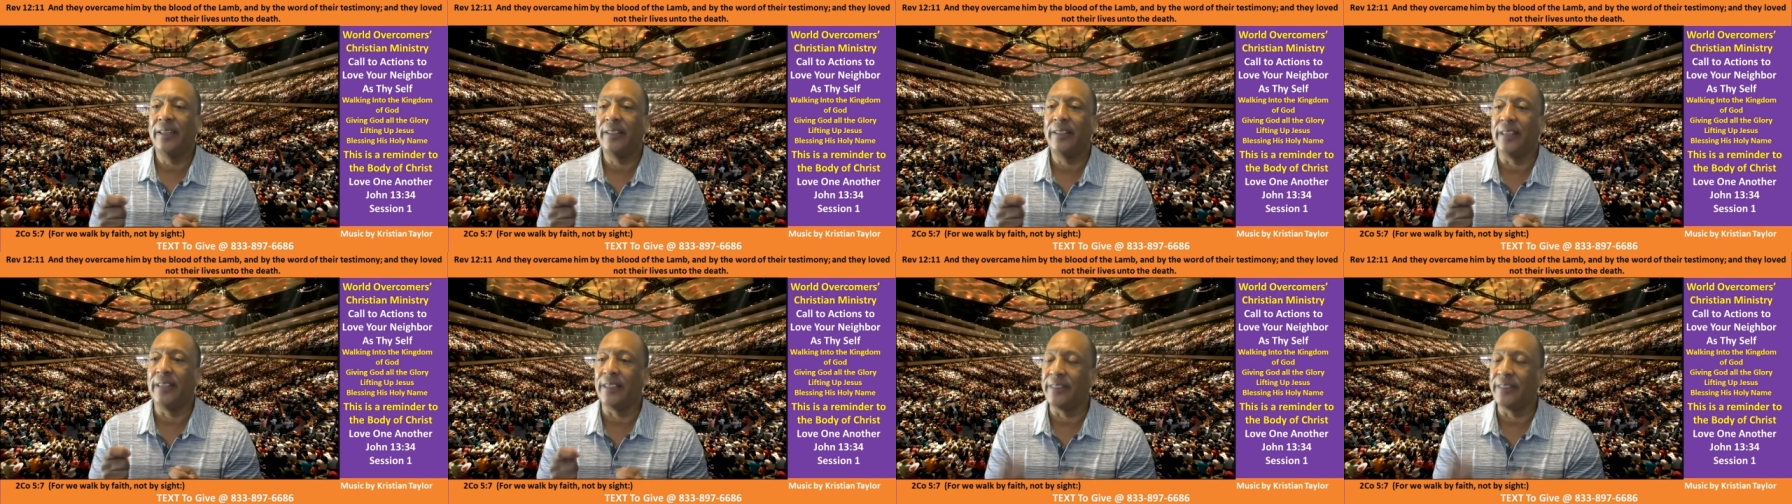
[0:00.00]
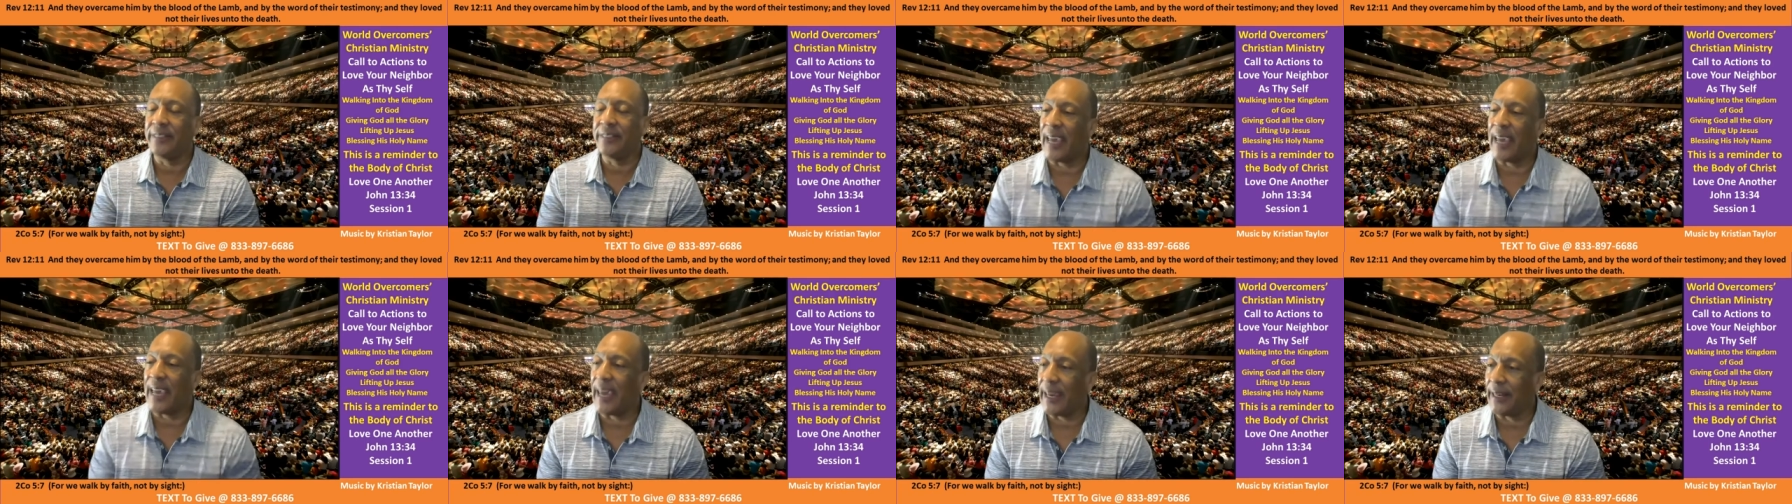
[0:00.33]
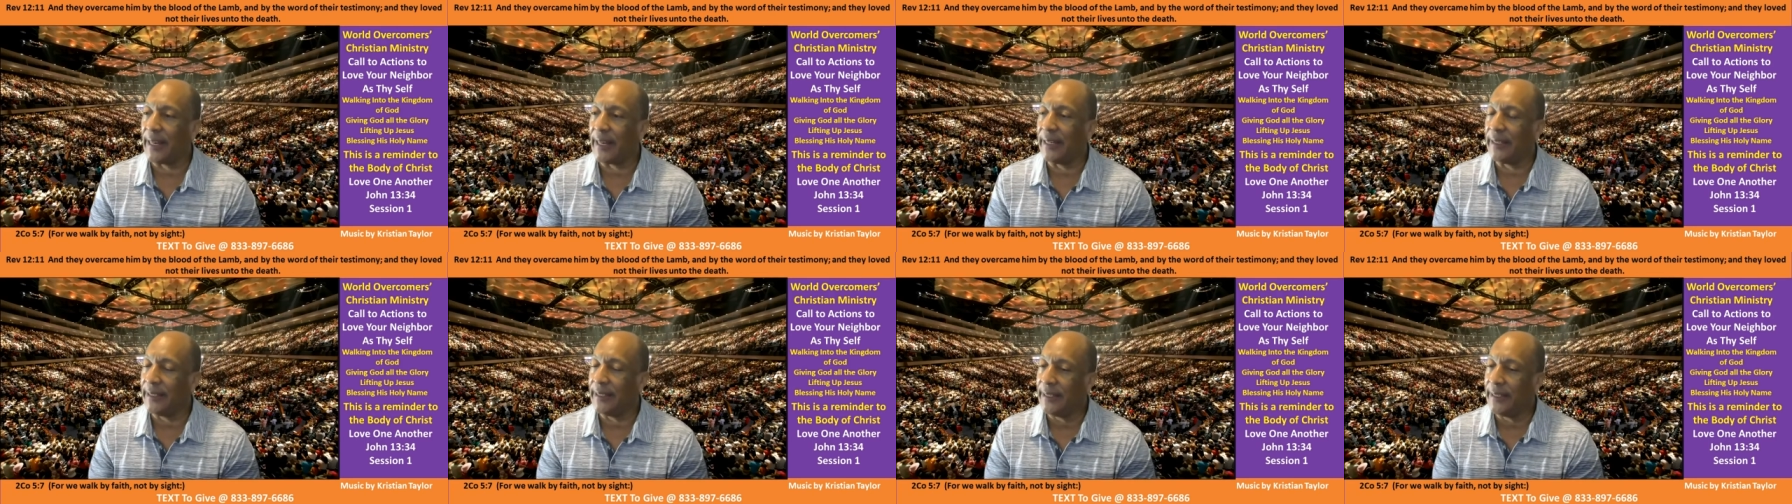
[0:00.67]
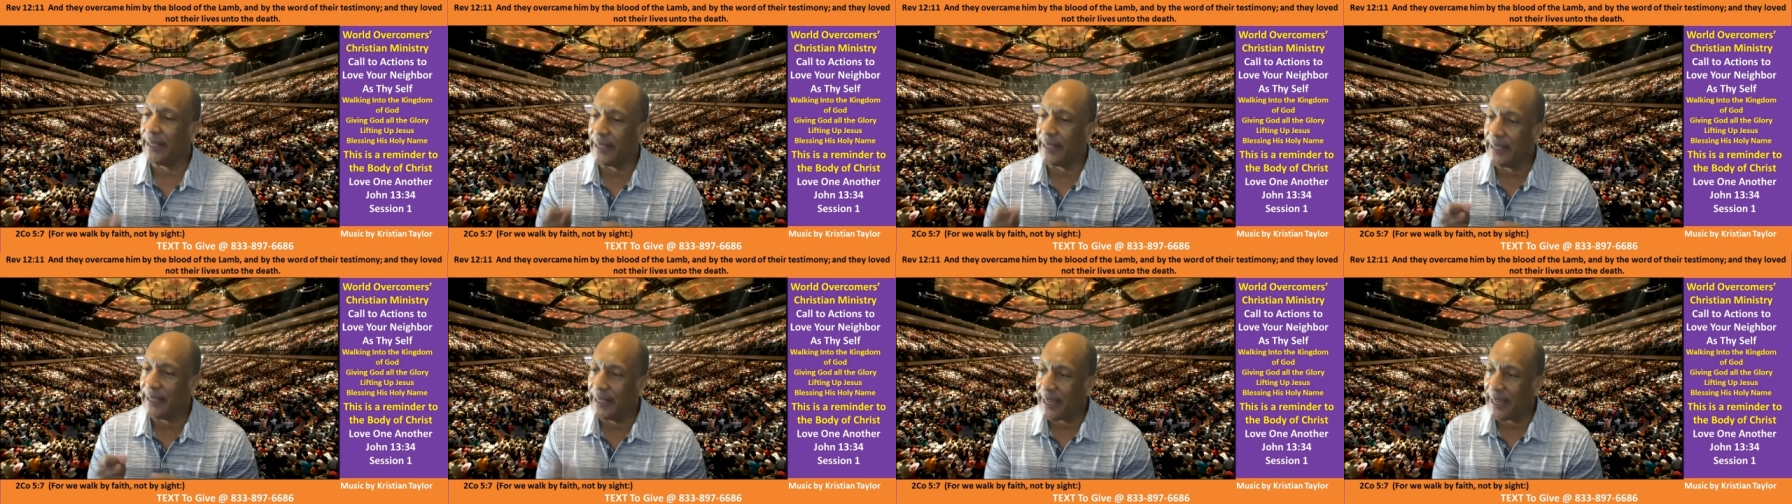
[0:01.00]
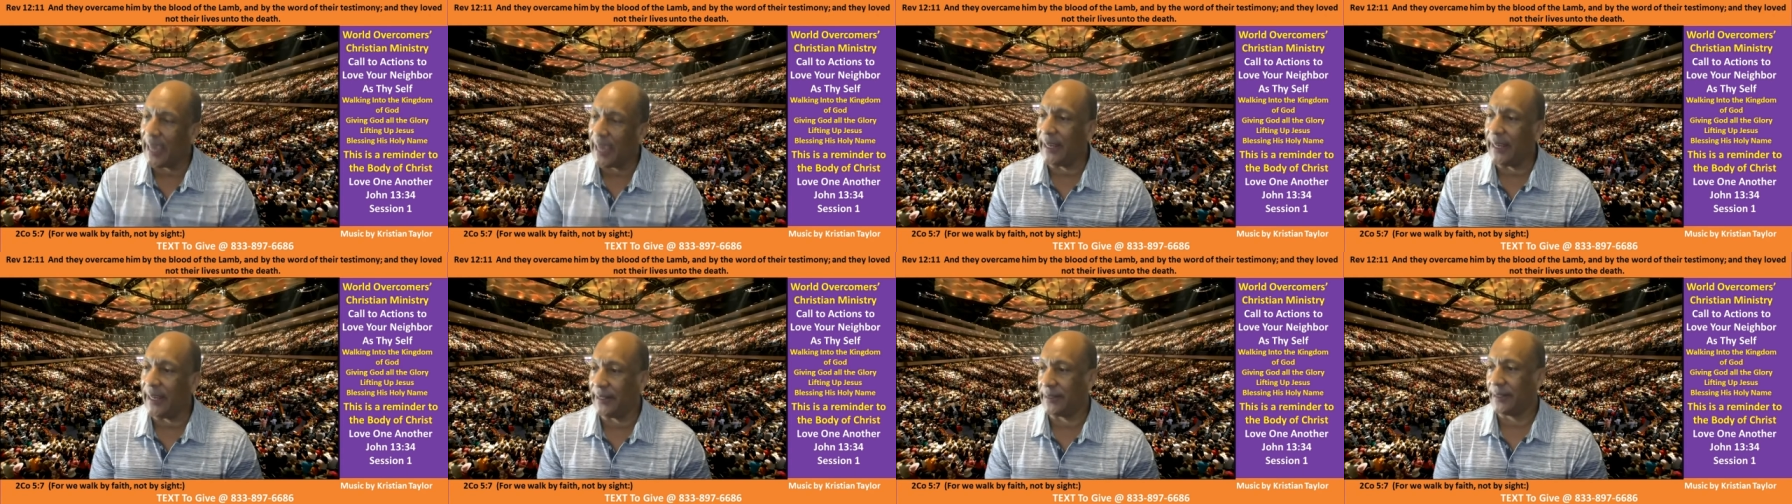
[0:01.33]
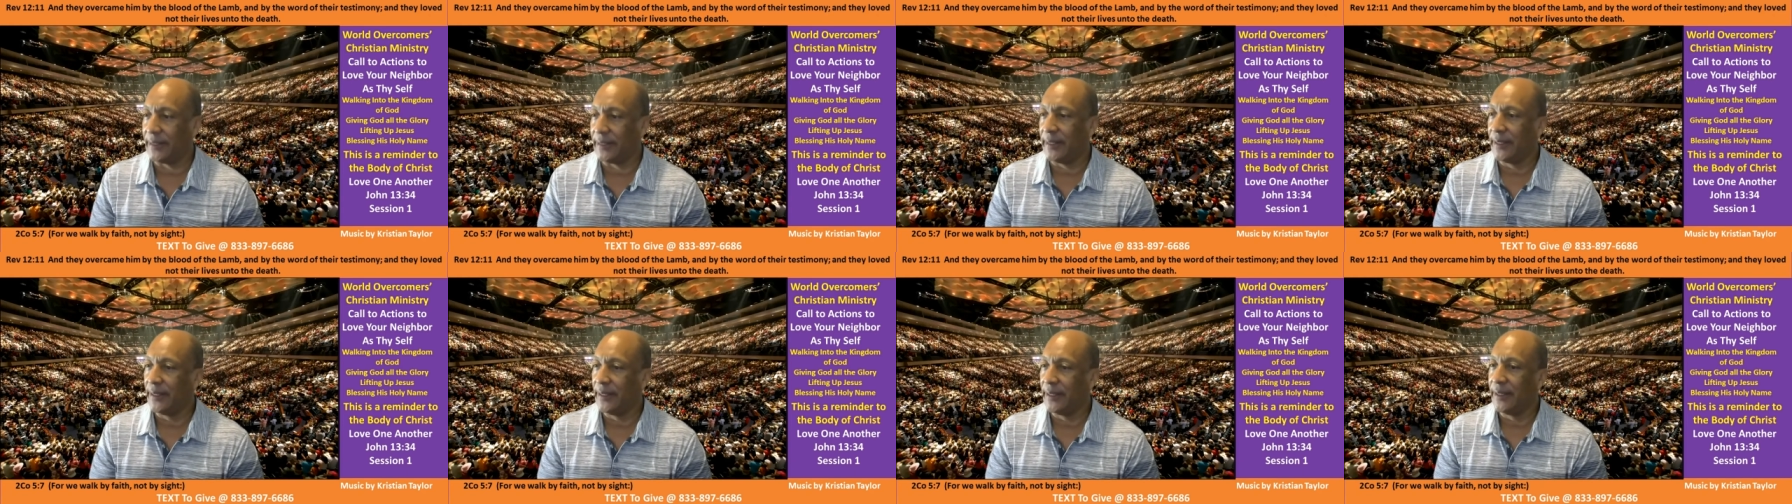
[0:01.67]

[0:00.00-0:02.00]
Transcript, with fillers: does that negate